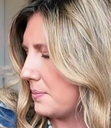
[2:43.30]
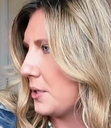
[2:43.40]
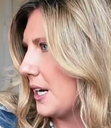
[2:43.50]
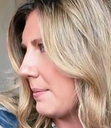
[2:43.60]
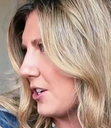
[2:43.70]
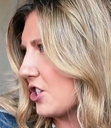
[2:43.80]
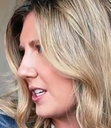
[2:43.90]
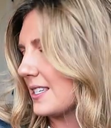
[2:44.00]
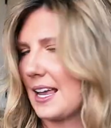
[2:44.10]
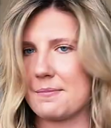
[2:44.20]
pretty much
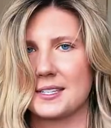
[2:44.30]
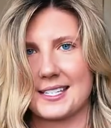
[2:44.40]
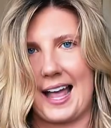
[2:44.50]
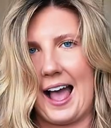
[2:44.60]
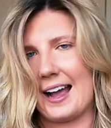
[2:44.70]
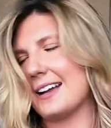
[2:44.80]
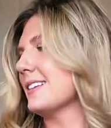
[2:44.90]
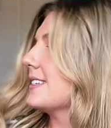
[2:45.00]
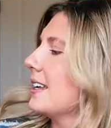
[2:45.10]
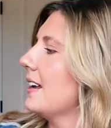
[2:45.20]
the same
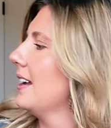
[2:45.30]
size.